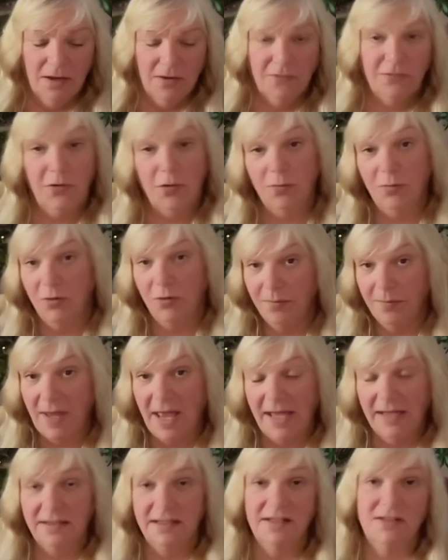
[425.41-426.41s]
full moon
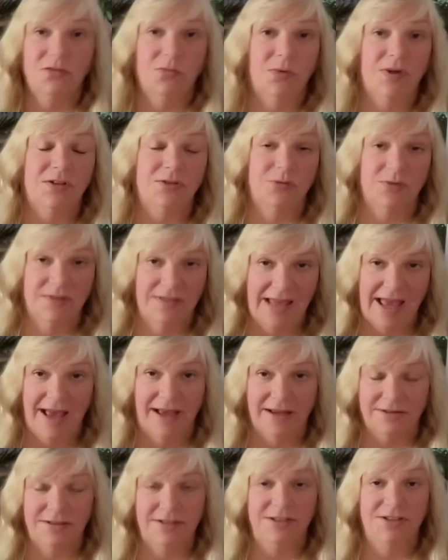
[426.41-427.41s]
madness, which was
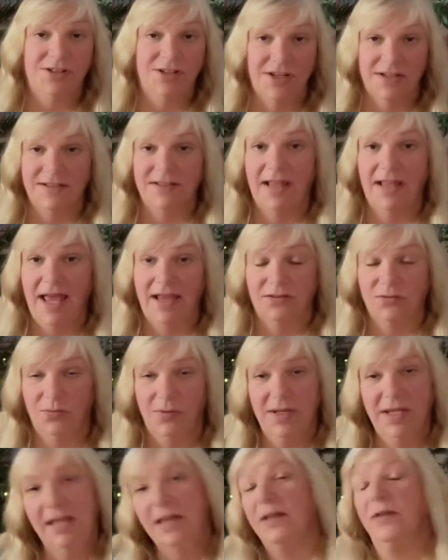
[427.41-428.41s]
actually just last
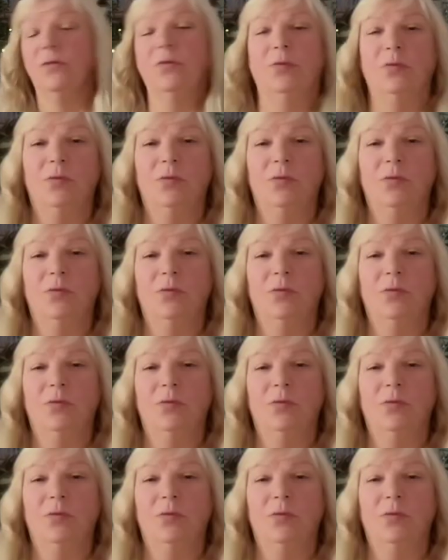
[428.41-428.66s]
week.